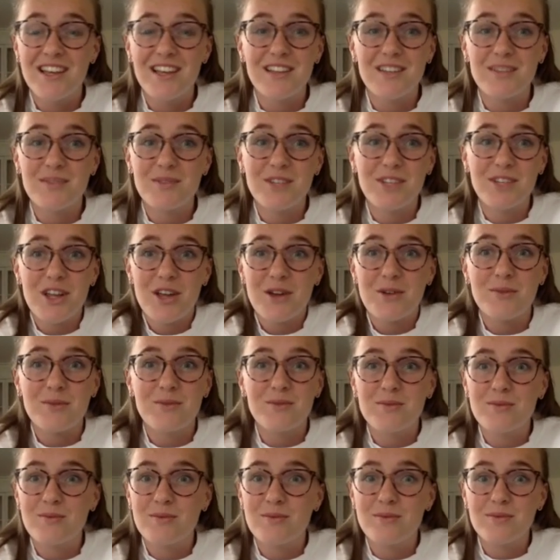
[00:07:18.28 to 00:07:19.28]
you know,
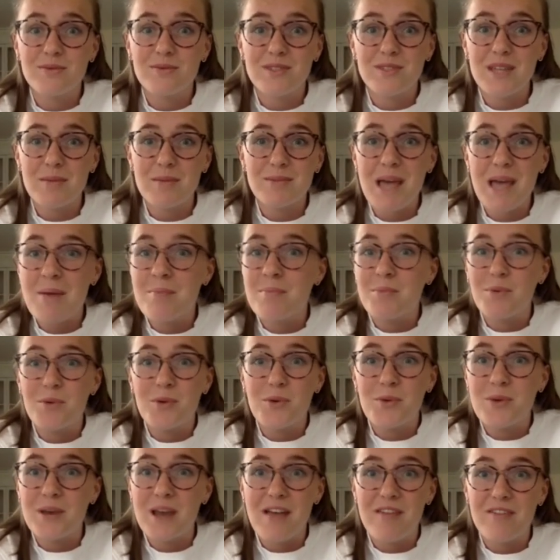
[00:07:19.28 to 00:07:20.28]
September or
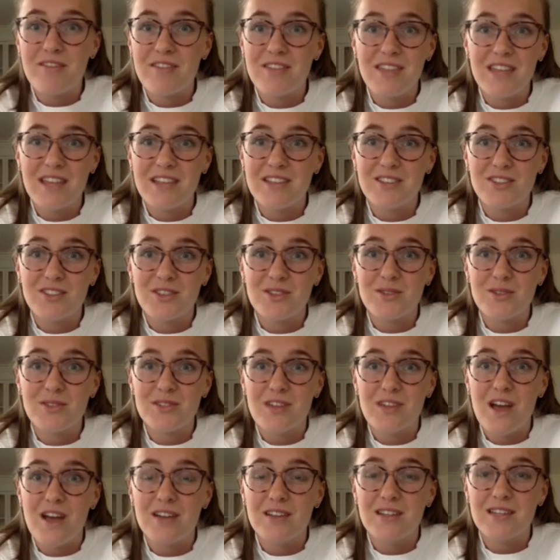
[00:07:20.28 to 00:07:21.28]
whenever things do
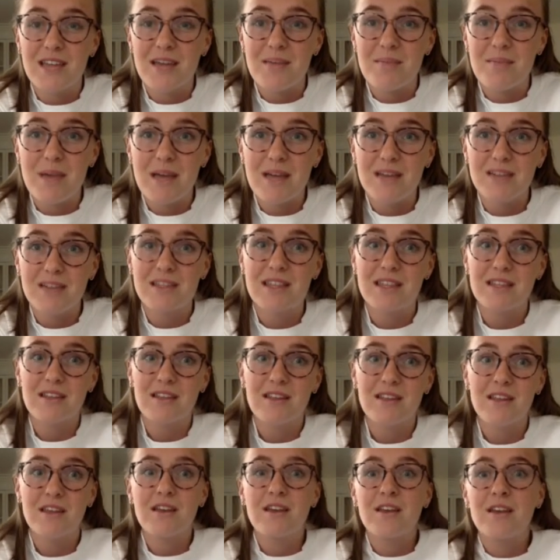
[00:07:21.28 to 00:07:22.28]
start to get back
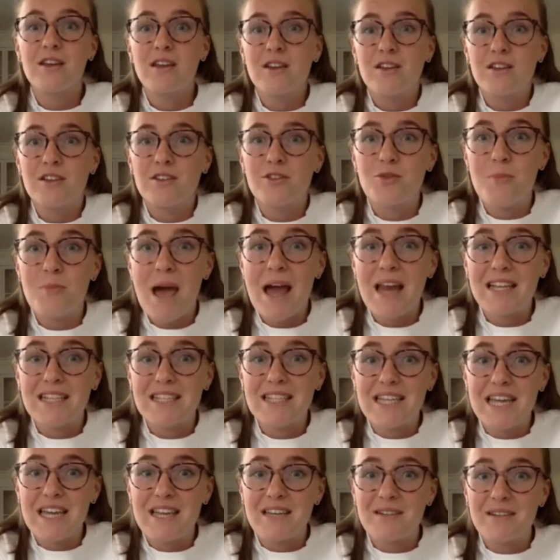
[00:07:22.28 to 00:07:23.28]
to
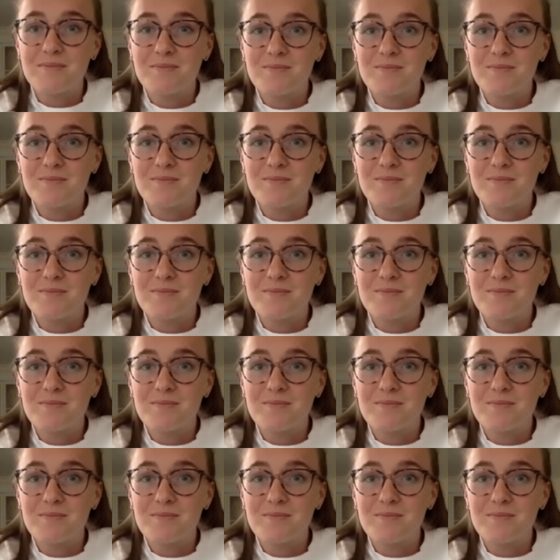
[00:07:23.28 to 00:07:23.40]
normality.